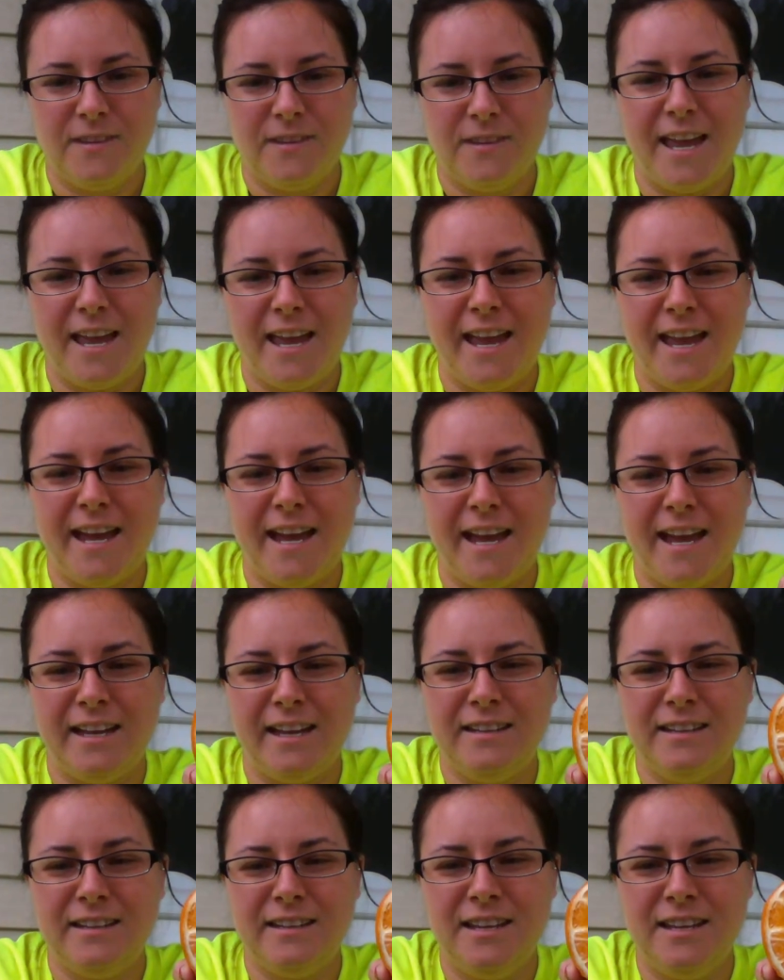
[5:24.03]

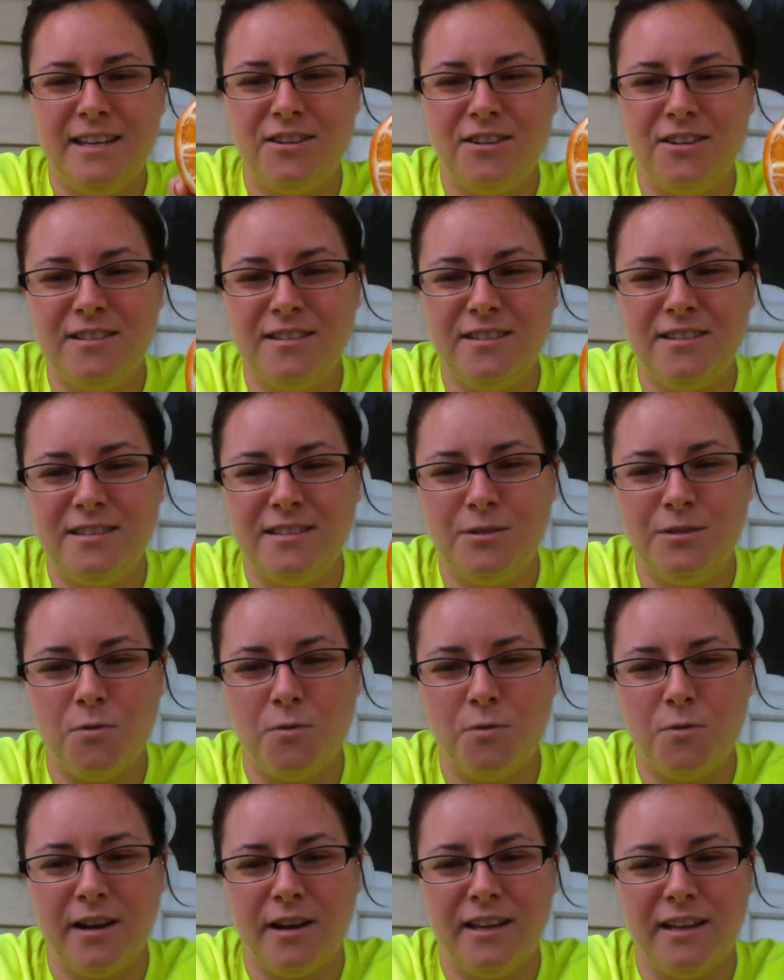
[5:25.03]
And here's the
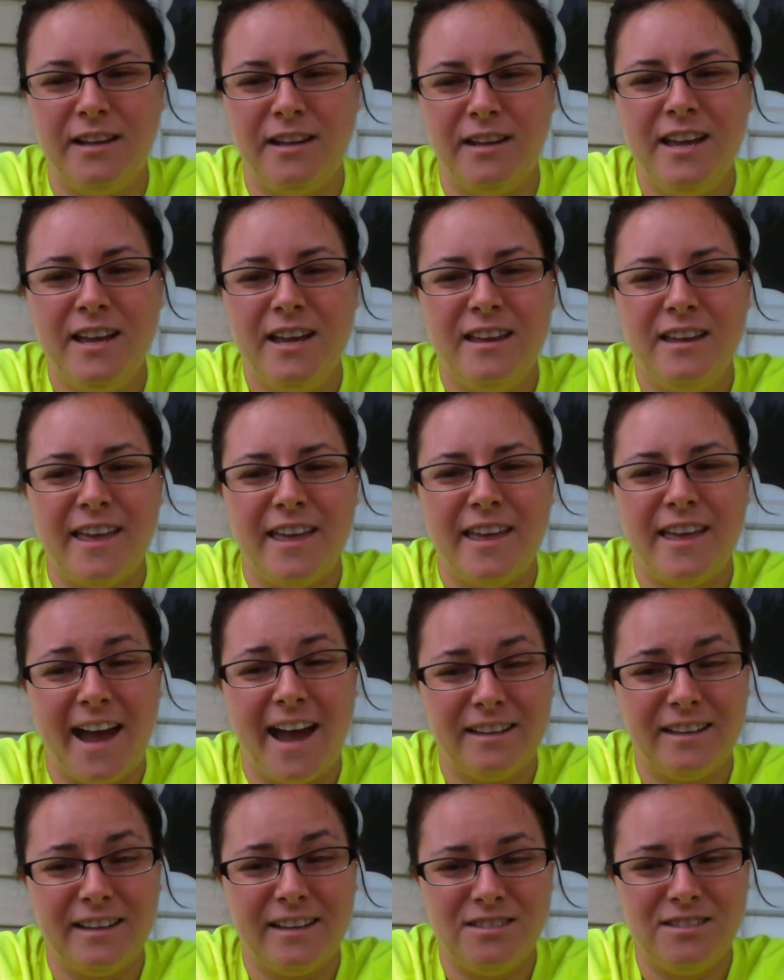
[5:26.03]
one that
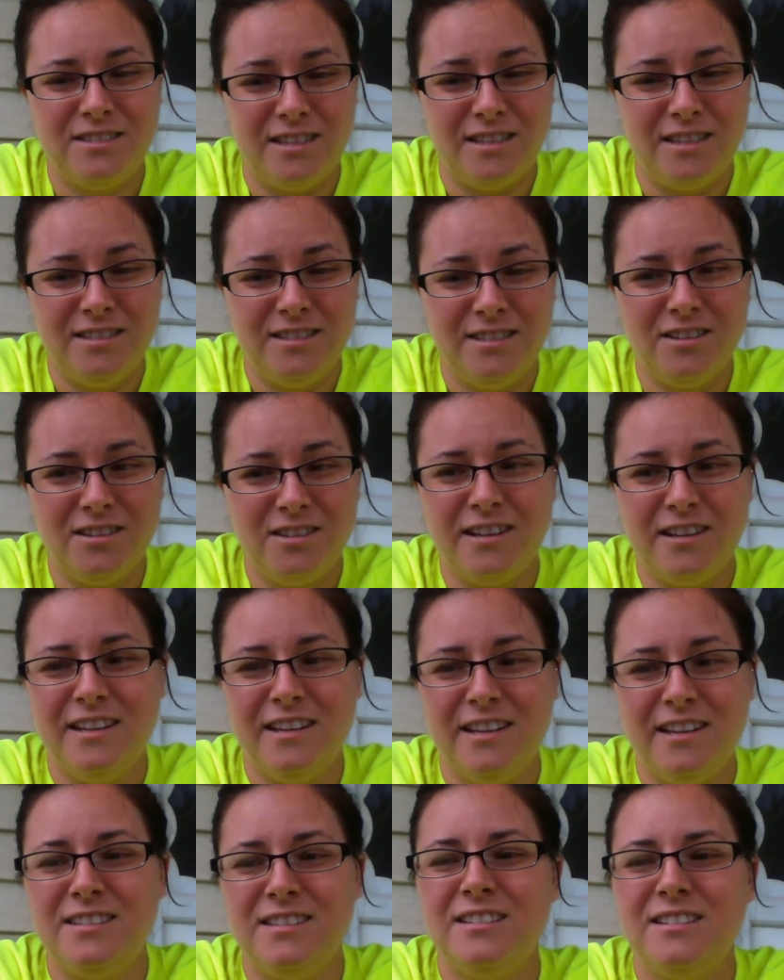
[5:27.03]
has yeast on it.